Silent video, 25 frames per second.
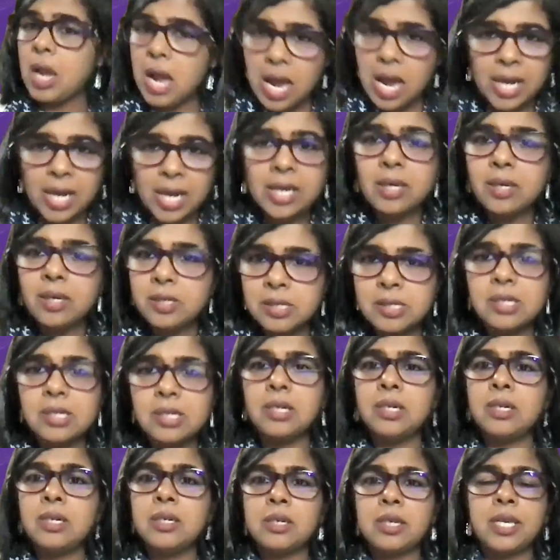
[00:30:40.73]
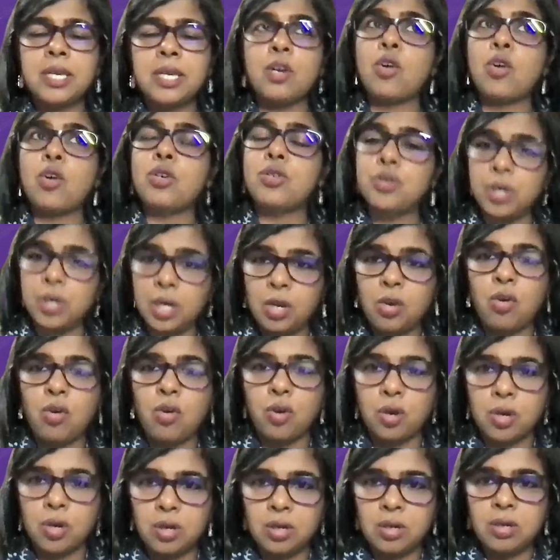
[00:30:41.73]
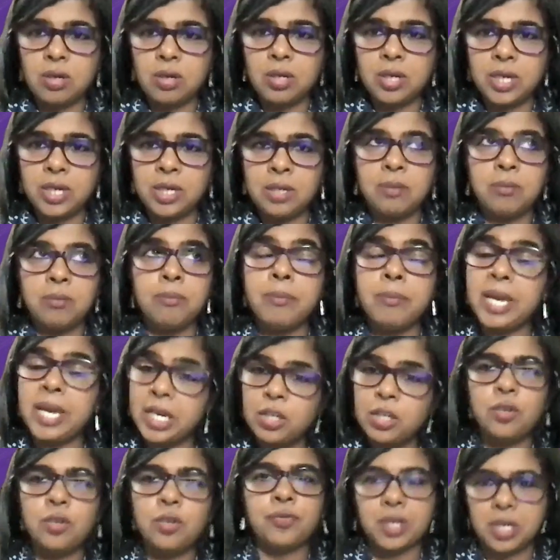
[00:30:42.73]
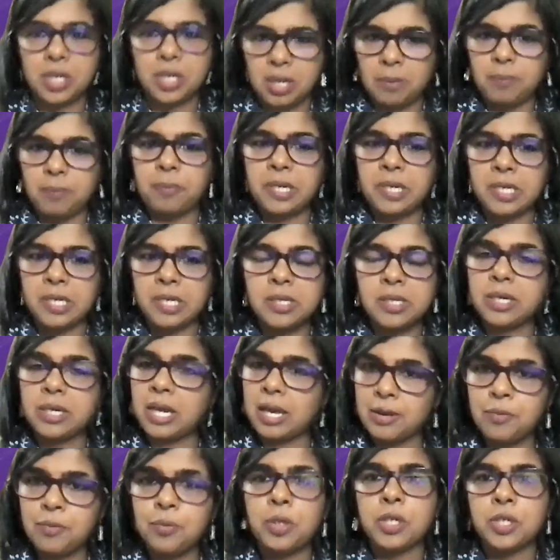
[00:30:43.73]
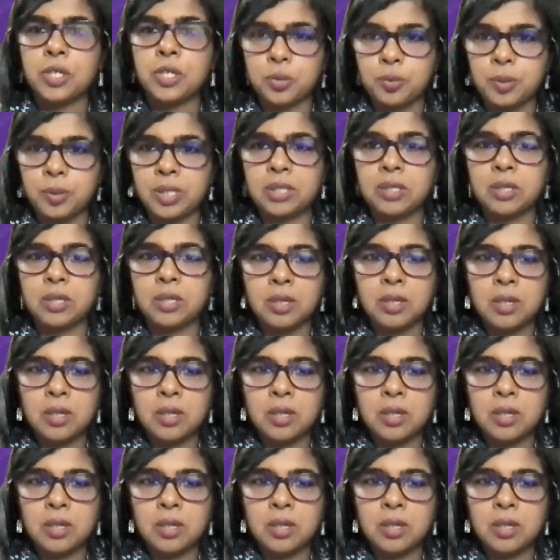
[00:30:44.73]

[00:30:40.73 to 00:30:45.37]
I still cannot recall in many of the companies that I worked with